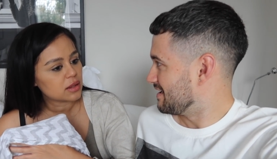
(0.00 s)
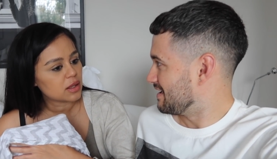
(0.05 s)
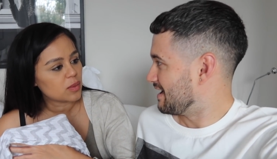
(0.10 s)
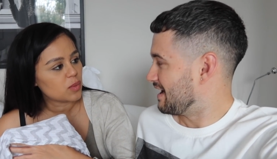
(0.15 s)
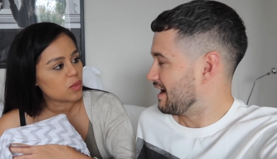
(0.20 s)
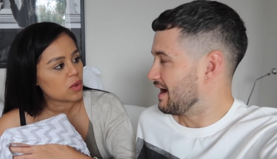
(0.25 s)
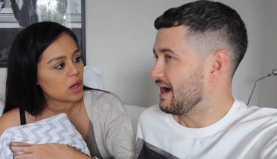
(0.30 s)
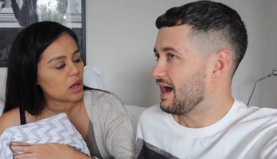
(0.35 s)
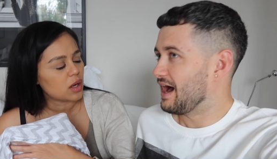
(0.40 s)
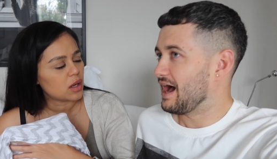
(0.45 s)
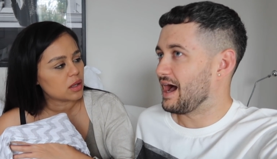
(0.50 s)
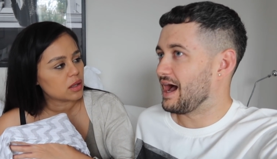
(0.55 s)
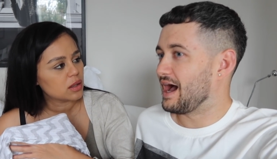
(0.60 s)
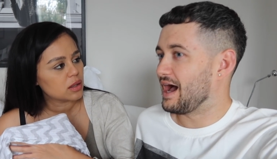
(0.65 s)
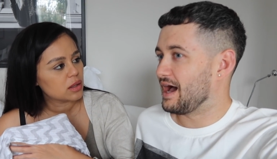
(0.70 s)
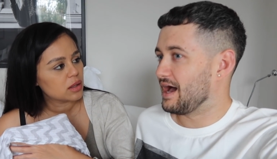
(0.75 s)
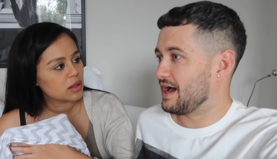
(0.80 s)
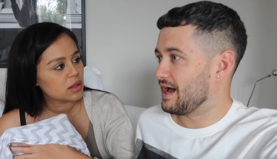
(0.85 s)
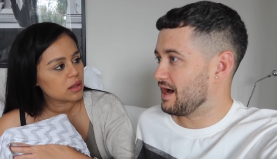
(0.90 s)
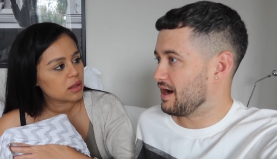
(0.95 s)
Speaker 1: On what?
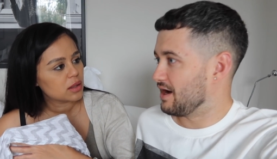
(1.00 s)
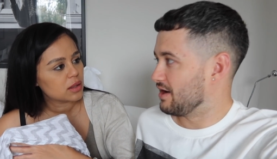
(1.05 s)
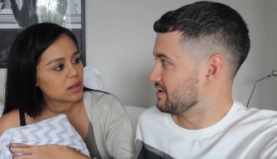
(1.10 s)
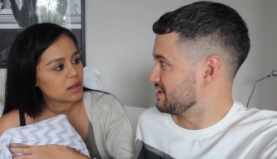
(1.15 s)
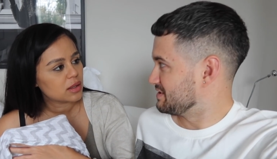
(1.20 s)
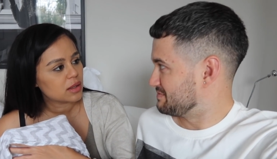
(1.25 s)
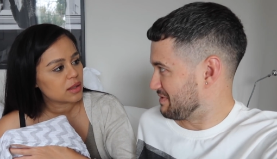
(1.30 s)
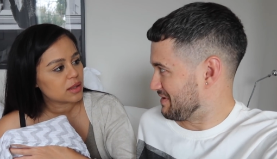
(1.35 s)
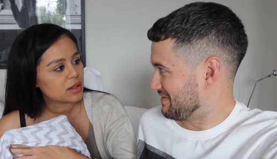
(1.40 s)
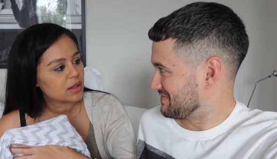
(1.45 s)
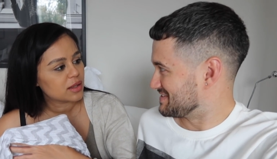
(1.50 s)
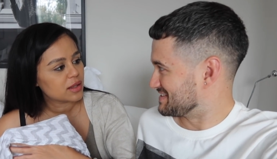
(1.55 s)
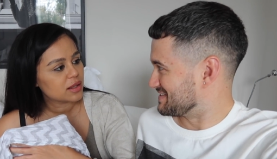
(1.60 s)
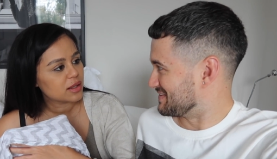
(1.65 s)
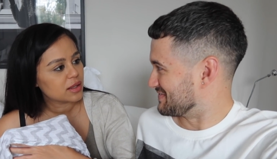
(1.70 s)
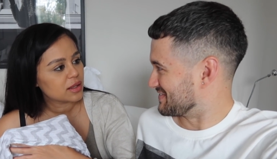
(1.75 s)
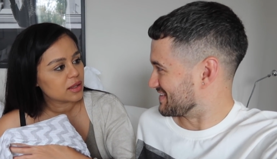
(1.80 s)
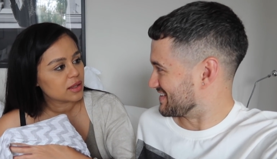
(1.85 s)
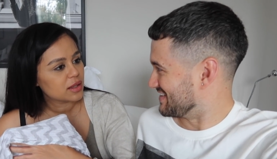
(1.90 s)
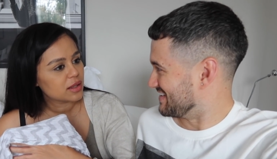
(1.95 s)
Speaker 2: On his birth
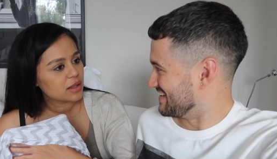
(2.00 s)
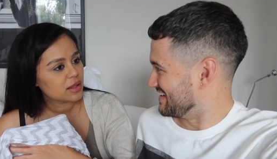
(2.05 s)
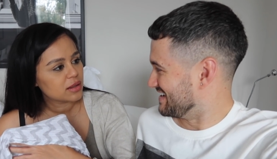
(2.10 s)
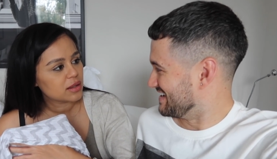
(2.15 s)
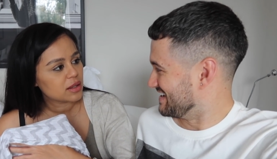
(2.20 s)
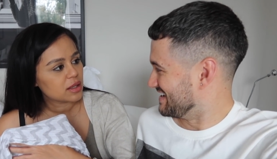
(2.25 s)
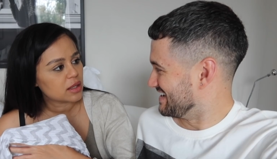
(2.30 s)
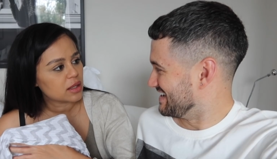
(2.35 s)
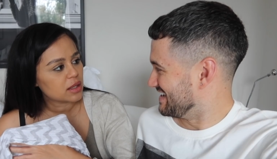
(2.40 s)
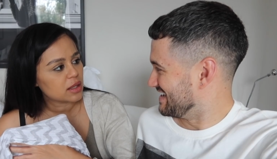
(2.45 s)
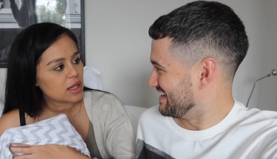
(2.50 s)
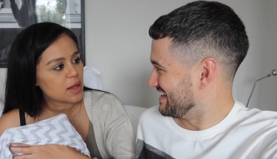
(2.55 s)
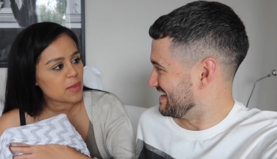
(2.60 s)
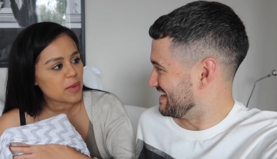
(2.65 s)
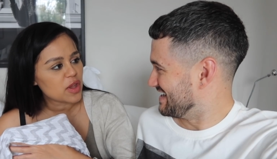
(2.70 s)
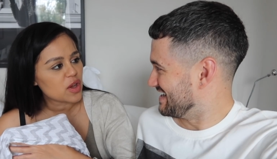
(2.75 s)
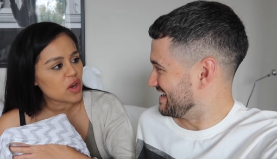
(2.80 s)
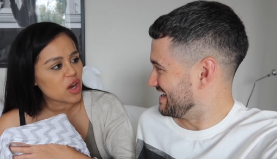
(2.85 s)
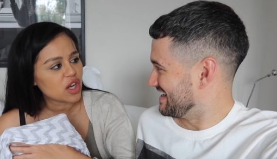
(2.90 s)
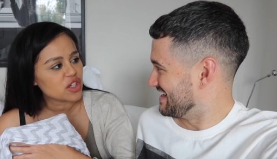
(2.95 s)
certificate.
Speaker 1: Yeah,
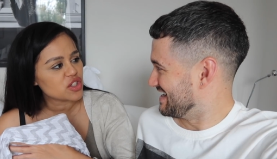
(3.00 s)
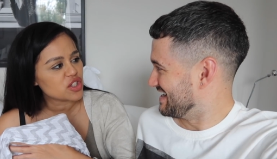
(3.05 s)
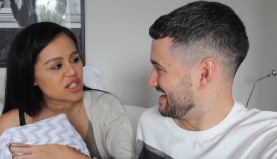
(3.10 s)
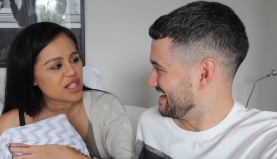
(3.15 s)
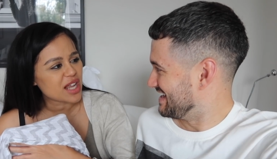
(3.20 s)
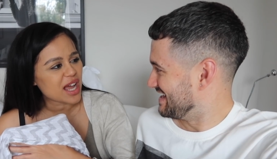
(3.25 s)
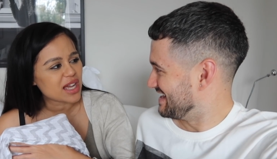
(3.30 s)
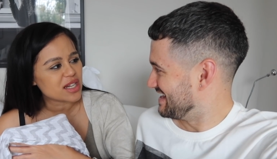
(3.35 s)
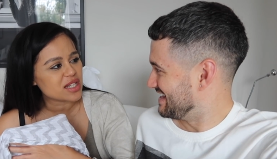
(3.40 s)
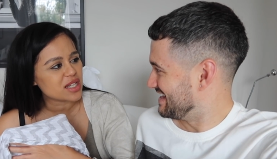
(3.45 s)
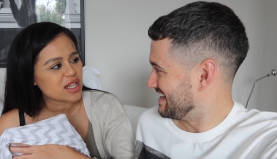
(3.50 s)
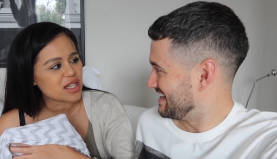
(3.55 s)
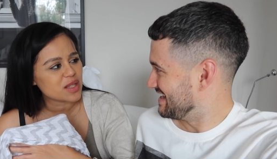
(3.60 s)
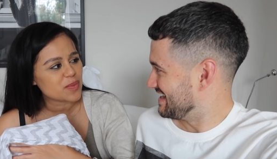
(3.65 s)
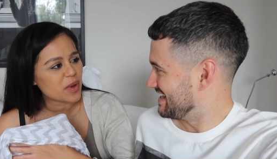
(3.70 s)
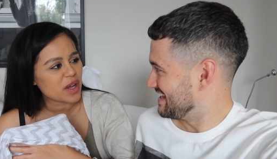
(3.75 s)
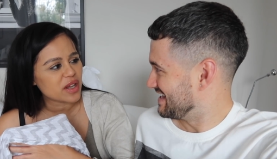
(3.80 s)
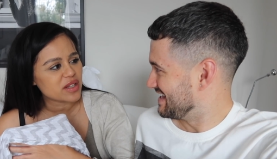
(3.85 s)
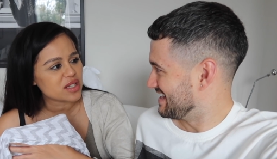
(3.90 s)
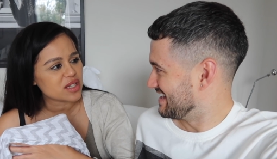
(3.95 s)
but you can't just add
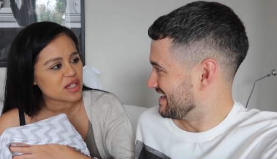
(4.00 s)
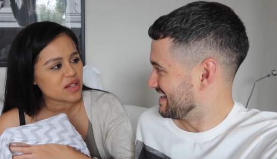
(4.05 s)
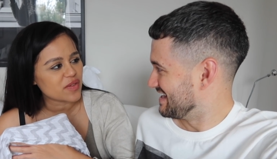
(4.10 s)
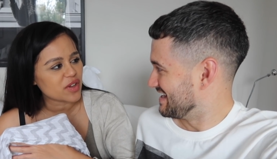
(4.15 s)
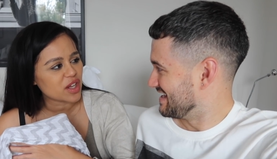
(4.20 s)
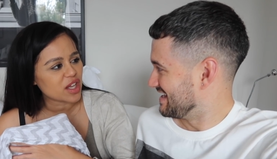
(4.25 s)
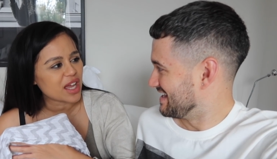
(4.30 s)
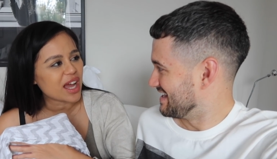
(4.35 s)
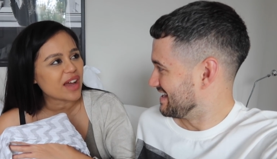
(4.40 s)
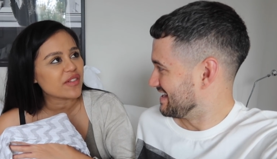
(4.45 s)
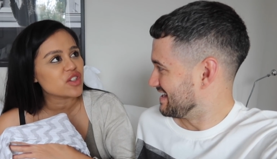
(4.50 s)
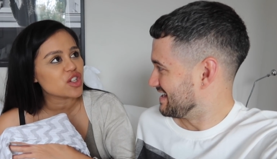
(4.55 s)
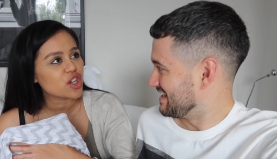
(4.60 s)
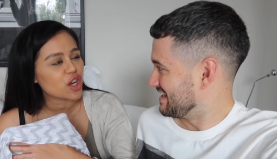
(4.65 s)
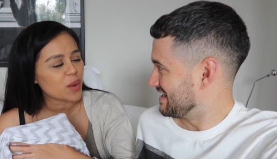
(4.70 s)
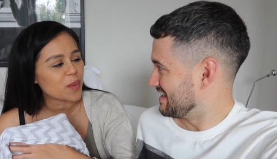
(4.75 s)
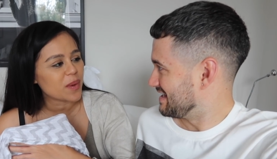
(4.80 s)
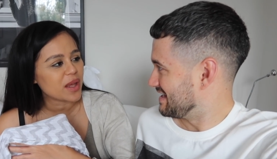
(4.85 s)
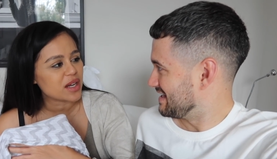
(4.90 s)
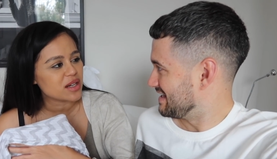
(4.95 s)
his birth certificate. You have to
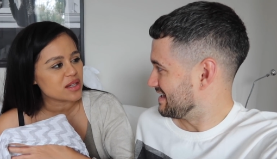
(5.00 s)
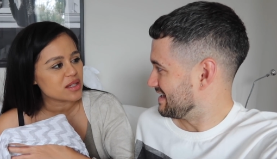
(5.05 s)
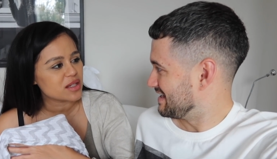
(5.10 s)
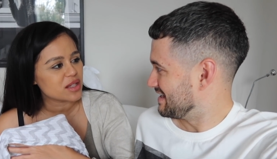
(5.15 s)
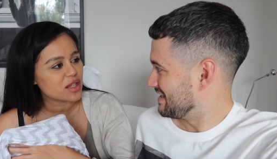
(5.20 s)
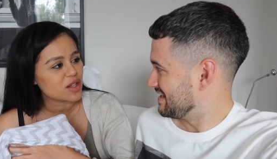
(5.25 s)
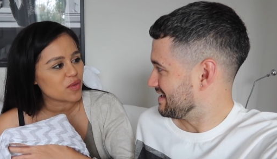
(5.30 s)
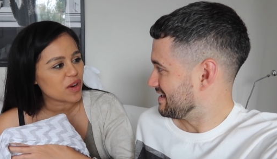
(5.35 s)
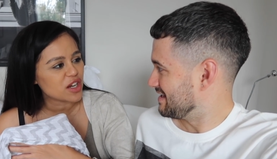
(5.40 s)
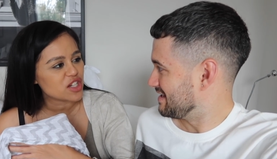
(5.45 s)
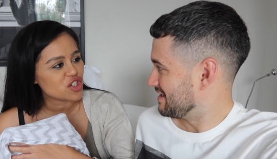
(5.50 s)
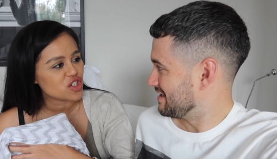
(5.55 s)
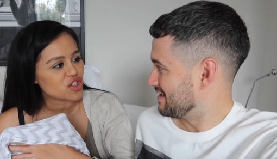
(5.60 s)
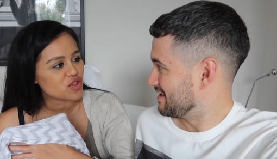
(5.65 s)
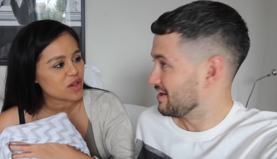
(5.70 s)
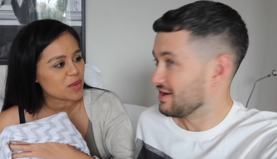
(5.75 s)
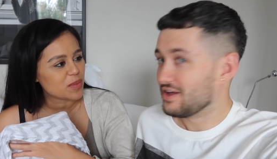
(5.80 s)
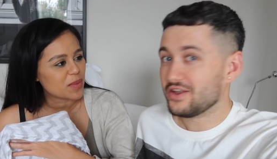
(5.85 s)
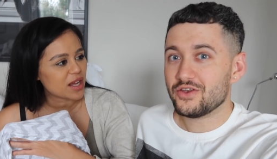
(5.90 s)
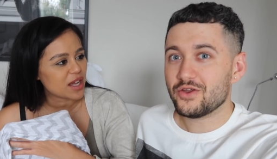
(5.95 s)
go into the
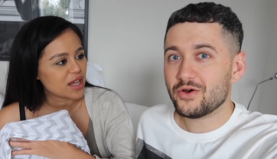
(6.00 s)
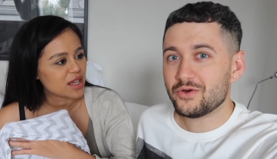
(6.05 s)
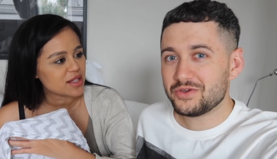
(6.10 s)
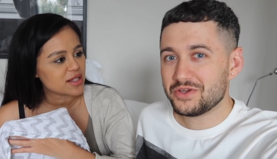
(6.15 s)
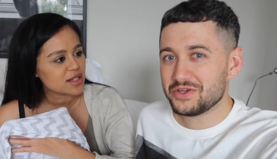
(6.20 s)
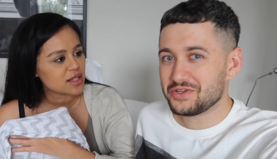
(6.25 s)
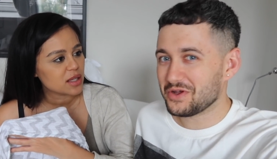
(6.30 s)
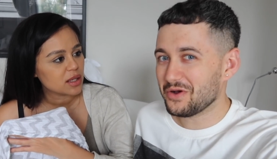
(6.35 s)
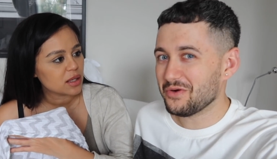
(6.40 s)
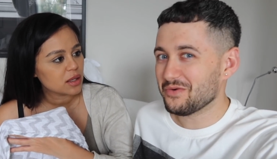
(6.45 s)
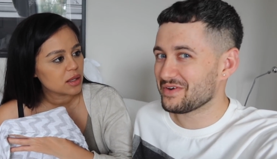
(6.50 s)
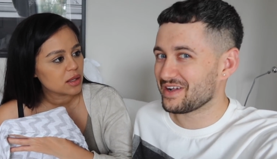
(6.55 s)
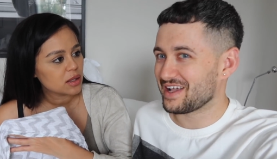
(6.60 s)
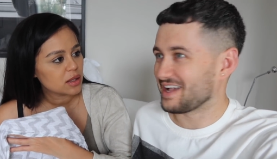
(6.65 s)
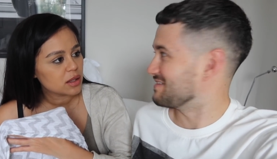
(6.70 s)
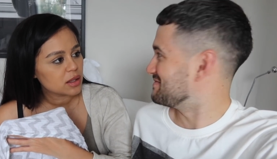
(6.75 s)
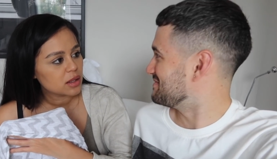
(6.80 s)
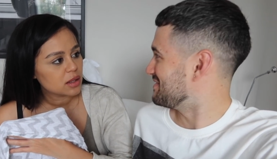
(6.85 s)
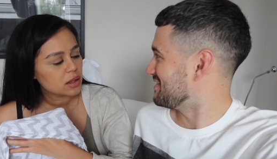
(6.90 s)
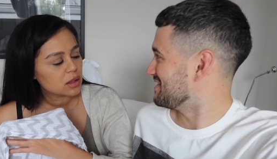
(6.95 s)
registry page.
Speaker 2: No, you don't,
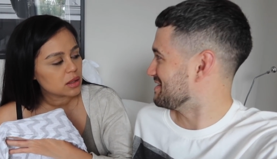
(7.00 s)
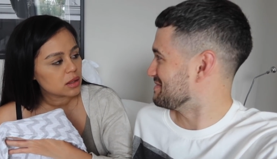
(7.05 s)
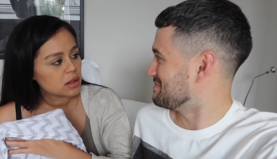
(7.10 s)
Kim. Not